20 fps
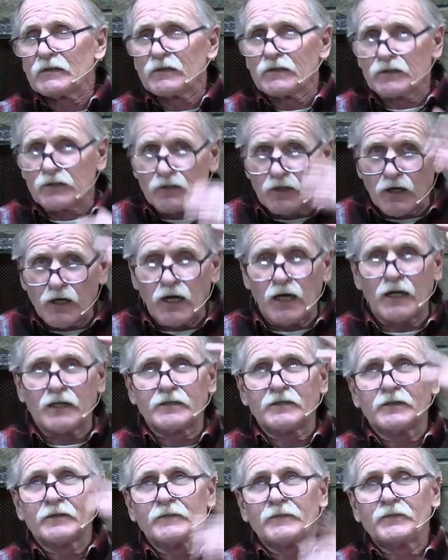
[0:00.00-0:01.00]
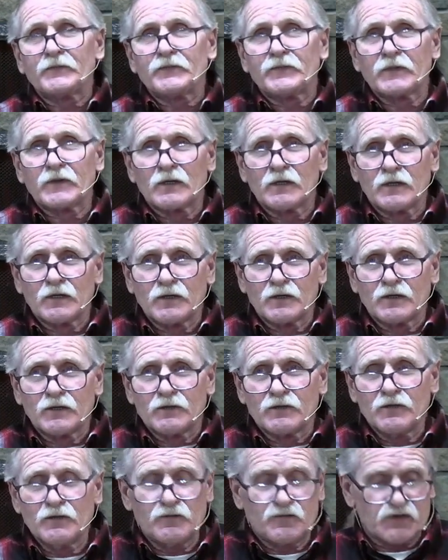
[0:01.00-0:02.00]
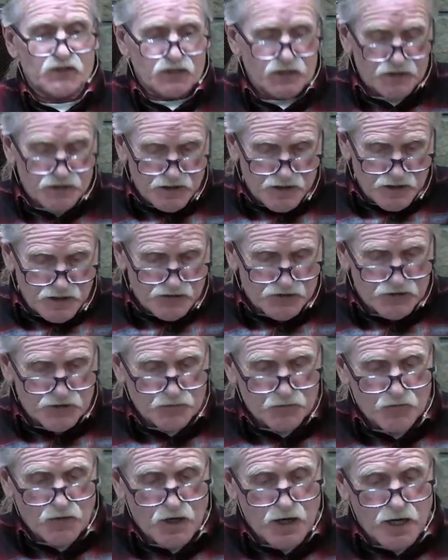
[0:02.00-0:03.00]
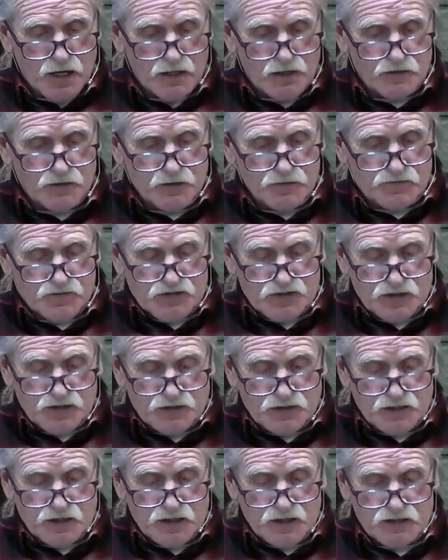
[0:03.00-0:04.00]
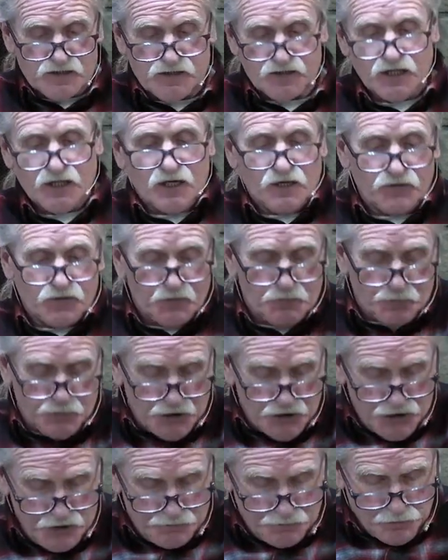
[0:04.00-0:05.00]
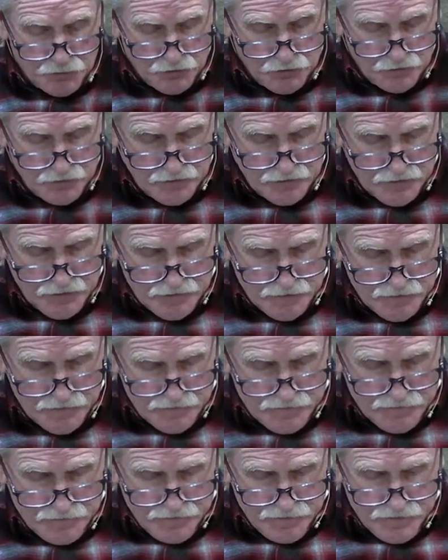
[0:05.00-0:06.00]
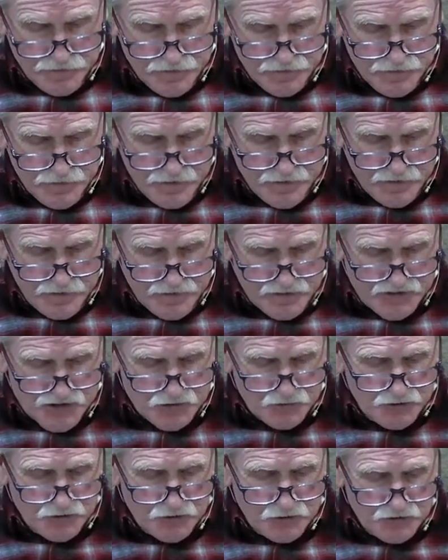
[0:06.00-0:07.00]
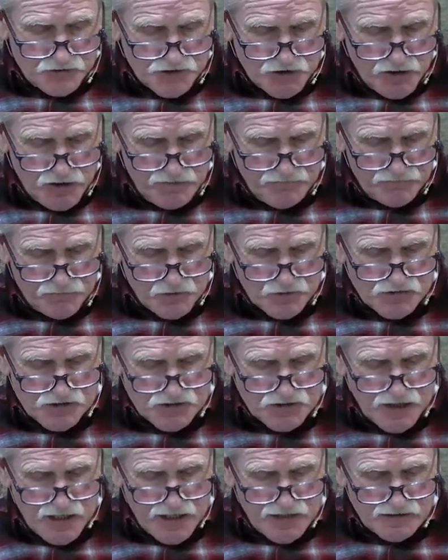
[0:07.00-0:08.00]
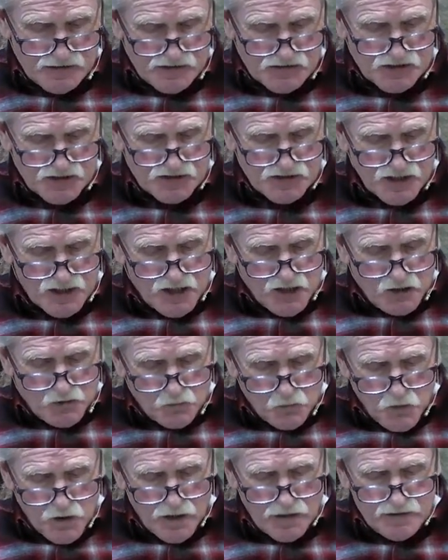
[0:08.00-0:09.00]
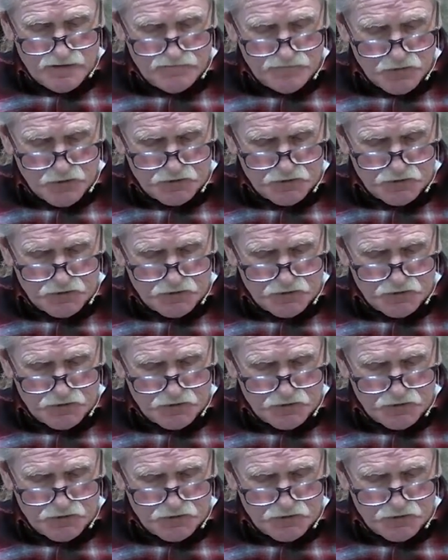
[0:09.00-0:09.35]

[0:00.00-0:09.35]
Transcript: God. You've sinned against Uriah. You've sinned against the people. And so he goes on in verse 9, and he says, why have you